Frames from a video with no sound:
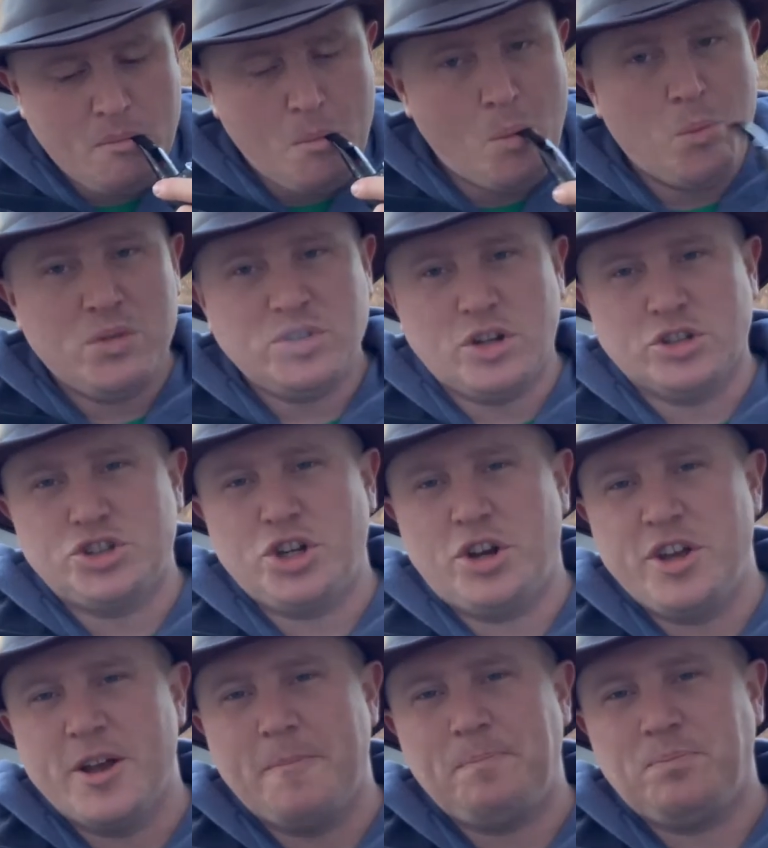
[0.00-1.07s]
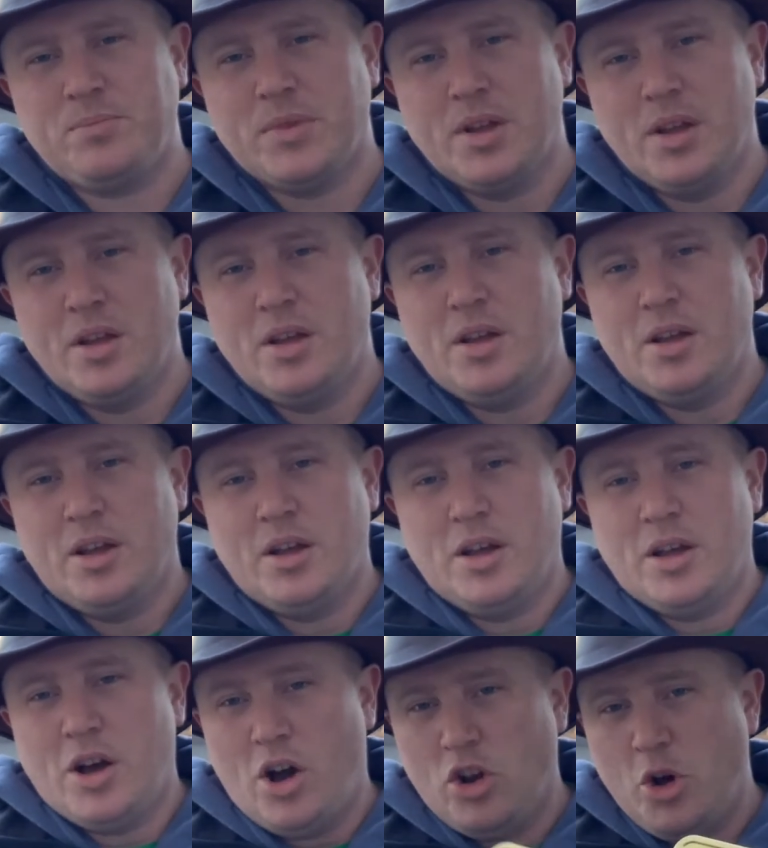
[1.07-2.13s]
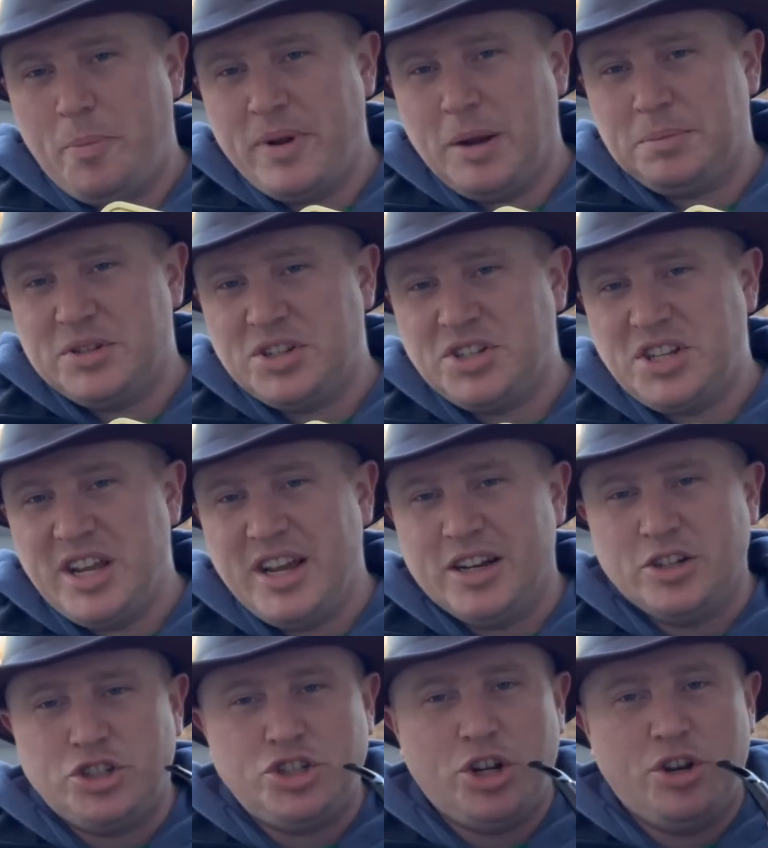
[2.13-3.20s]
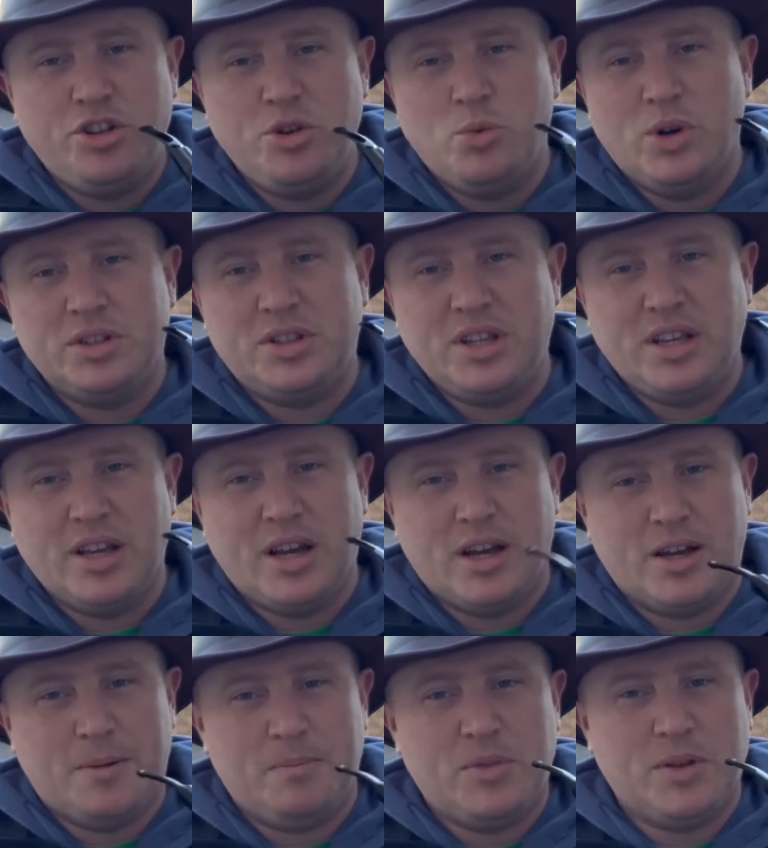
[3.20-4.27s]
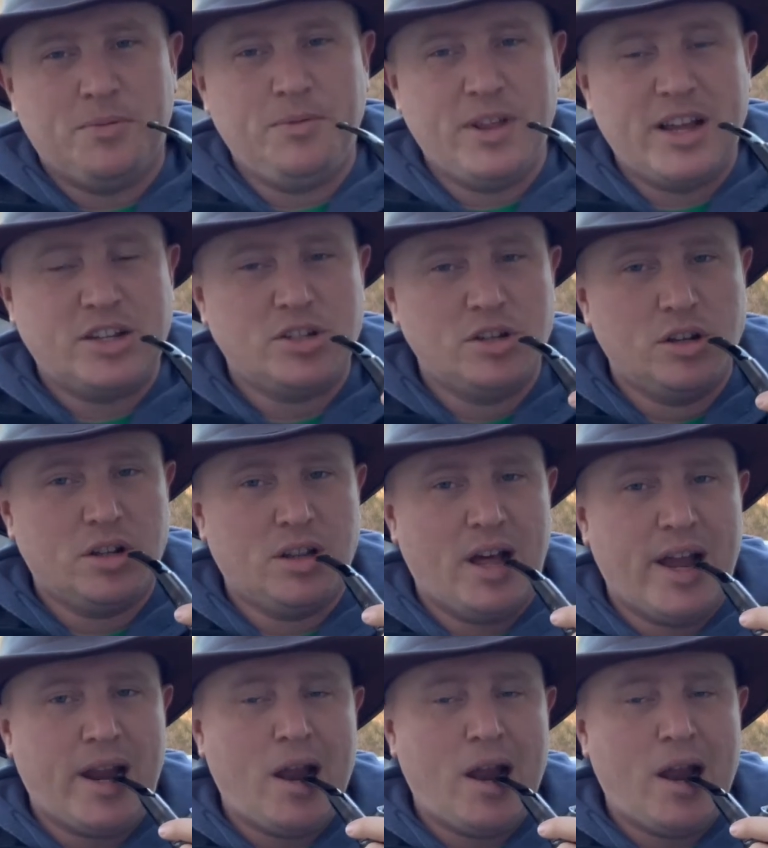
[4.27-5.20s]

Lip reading: So I'll show you. I'll open up this tin and show you what the flakes look like.